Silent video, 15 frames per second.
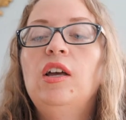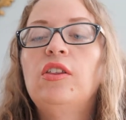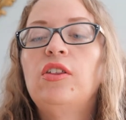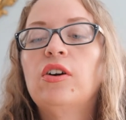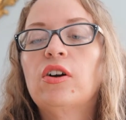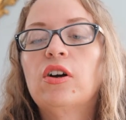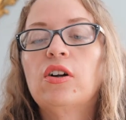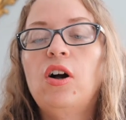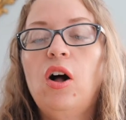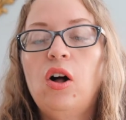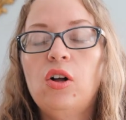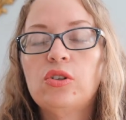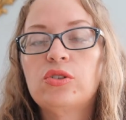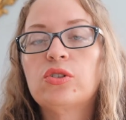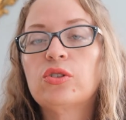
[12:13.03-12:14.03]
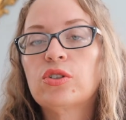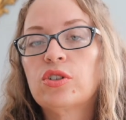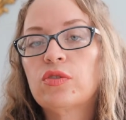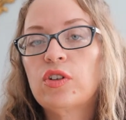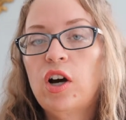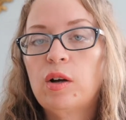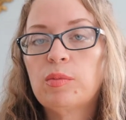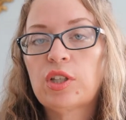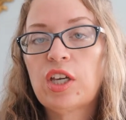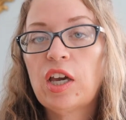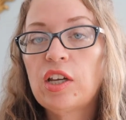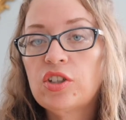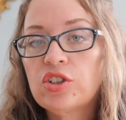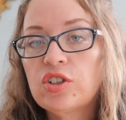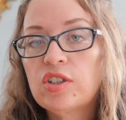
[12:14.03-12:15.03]
There are all sorts of
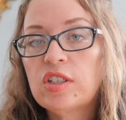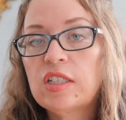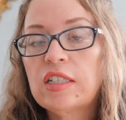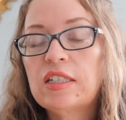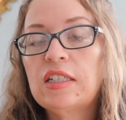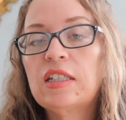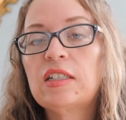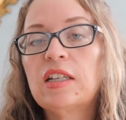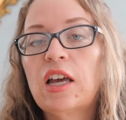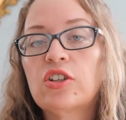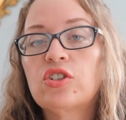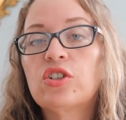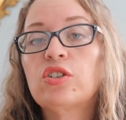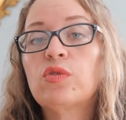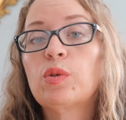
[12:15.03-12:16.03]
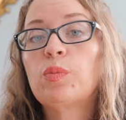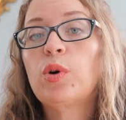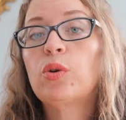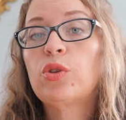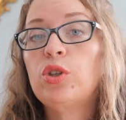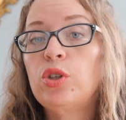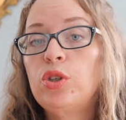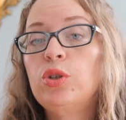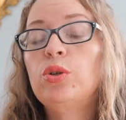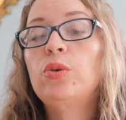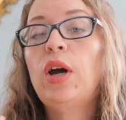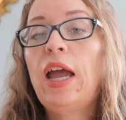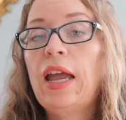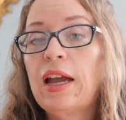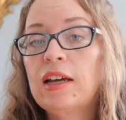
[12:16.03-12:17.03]
complications to C-sections for both
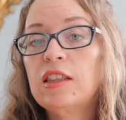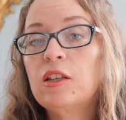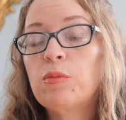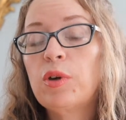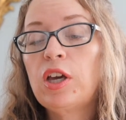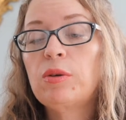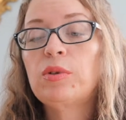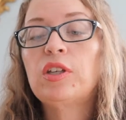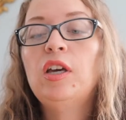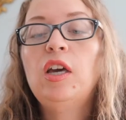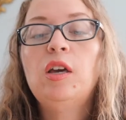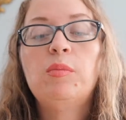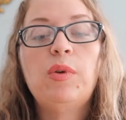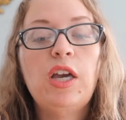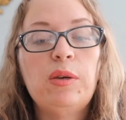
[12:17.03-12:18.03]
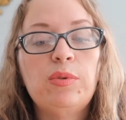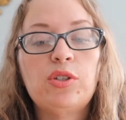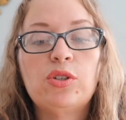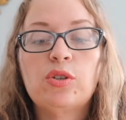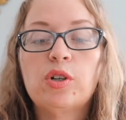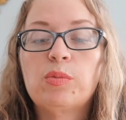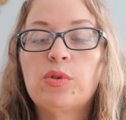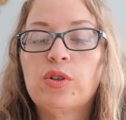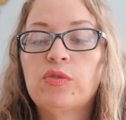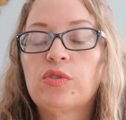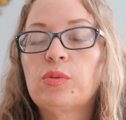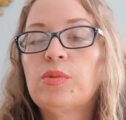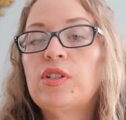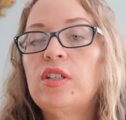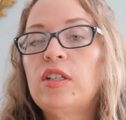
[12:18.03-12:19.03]
you and the baby. Babies who are born
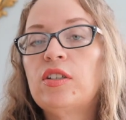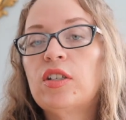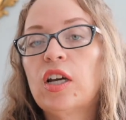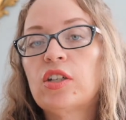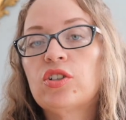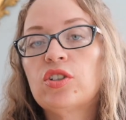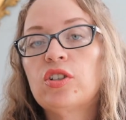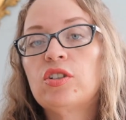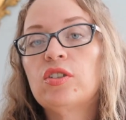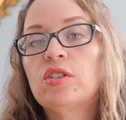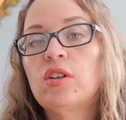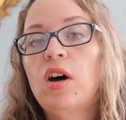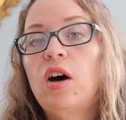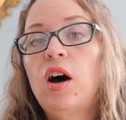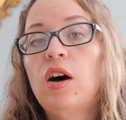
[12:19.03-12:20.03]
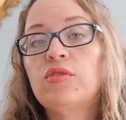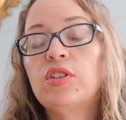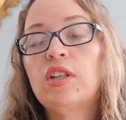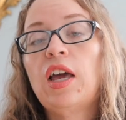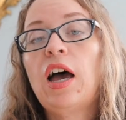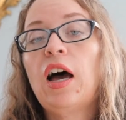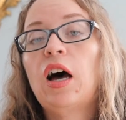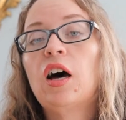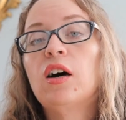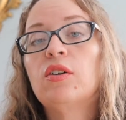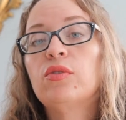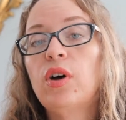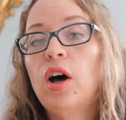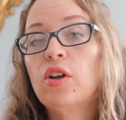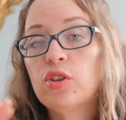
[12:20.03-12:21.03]
from C-sections often
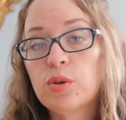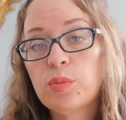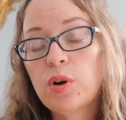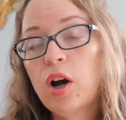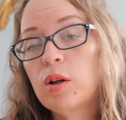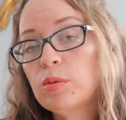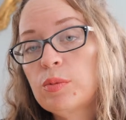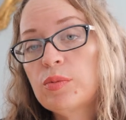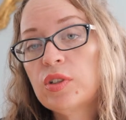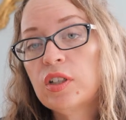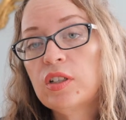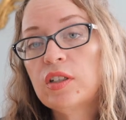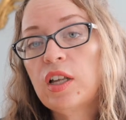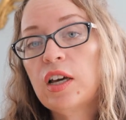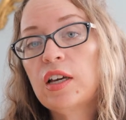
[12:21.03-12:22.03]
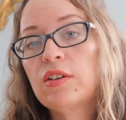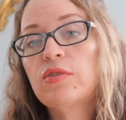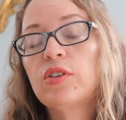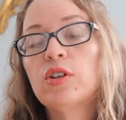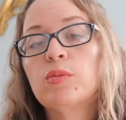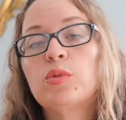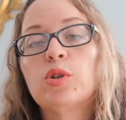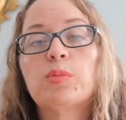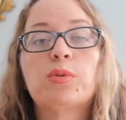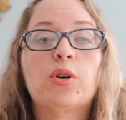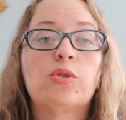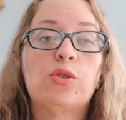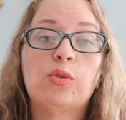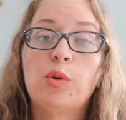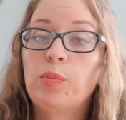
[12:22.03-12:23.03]
have other problems in life. They're more
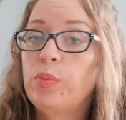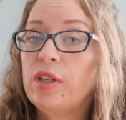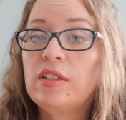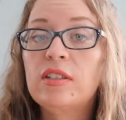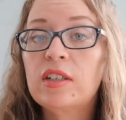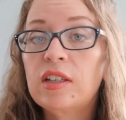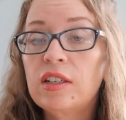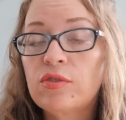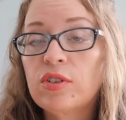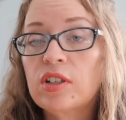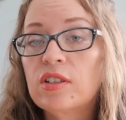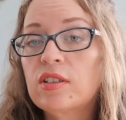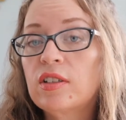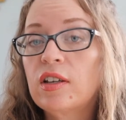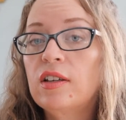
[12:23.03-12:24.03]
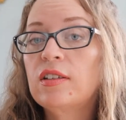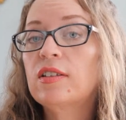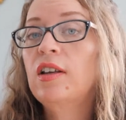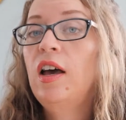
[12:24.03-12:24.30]
prone to obesity, for instance.